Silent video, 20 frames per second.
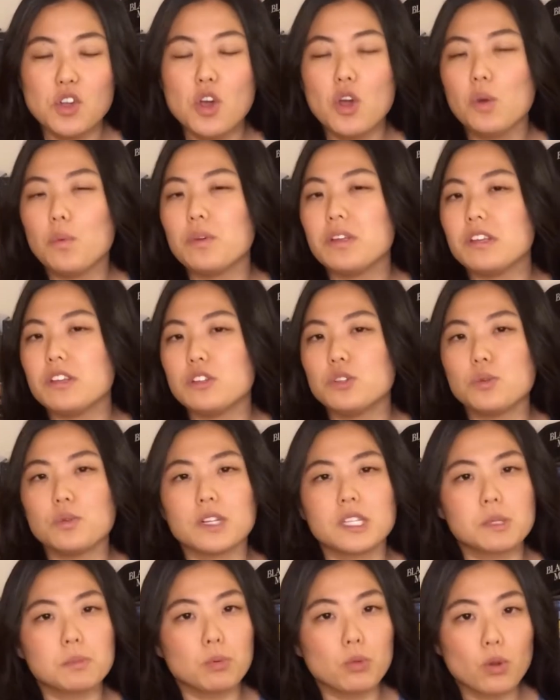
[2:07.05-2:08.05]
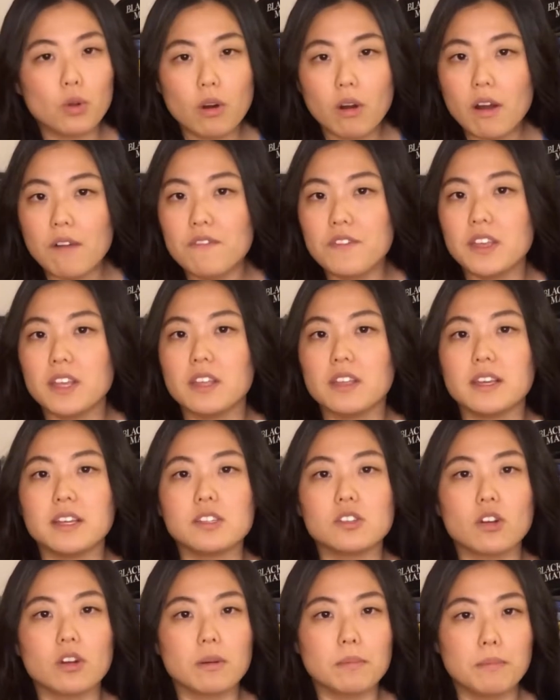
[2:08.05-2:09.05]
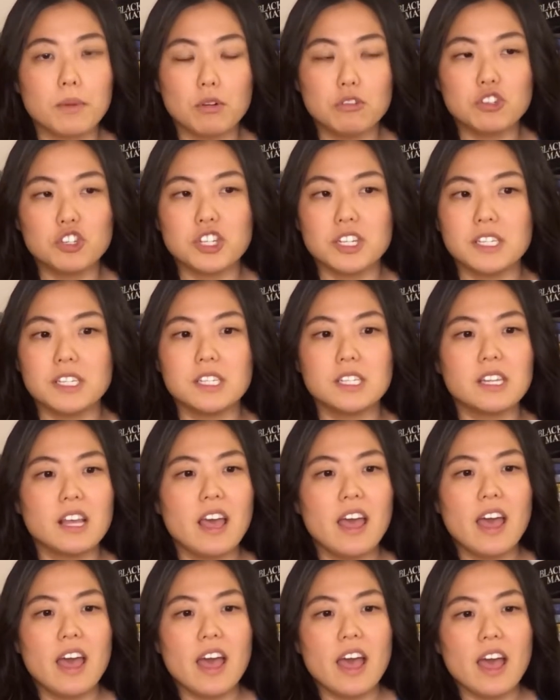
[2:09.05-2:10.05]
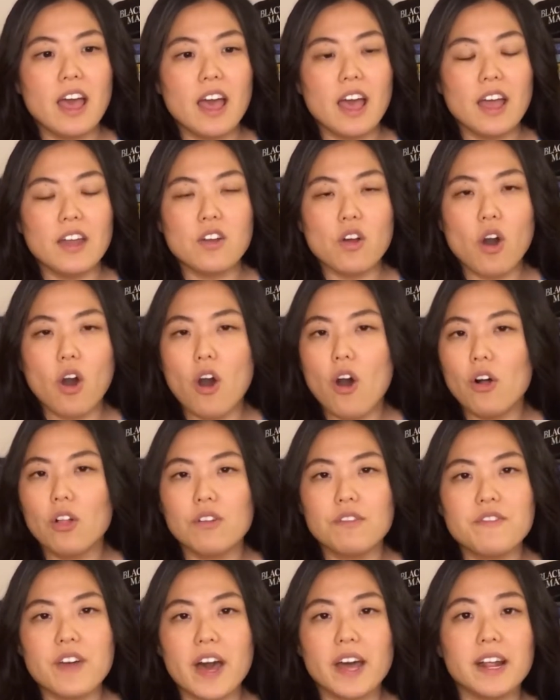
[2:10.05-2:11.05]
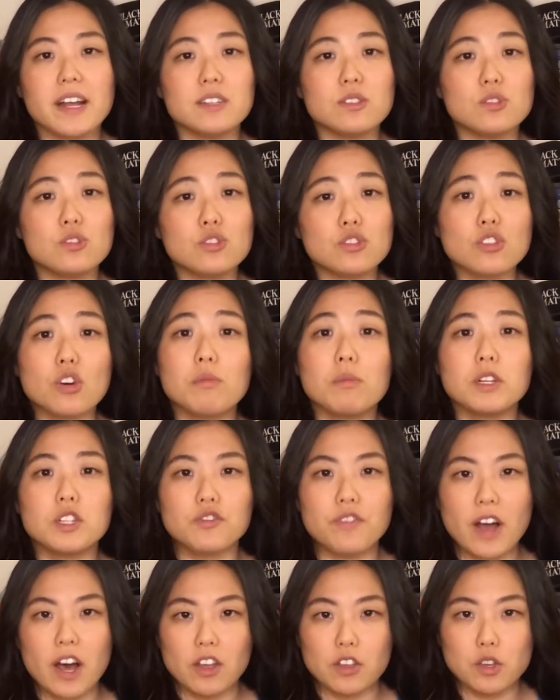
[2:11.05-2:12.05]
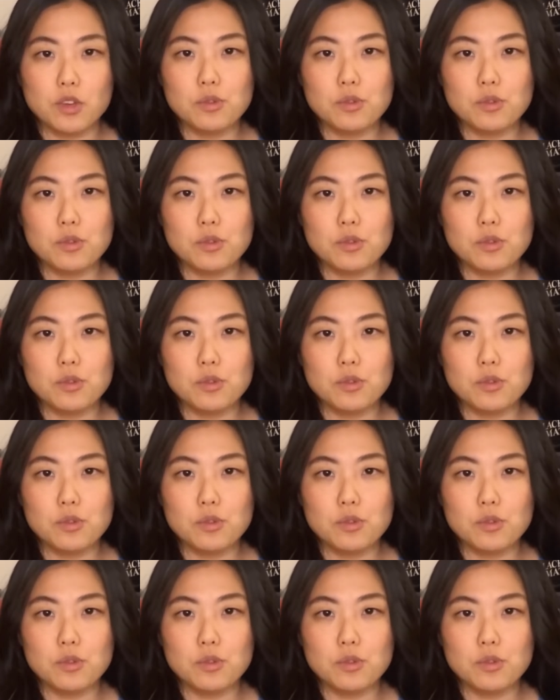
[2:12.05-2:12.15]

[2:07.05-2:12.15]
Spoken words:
We need to explore our feelings, our emotions, and all of that has so much value.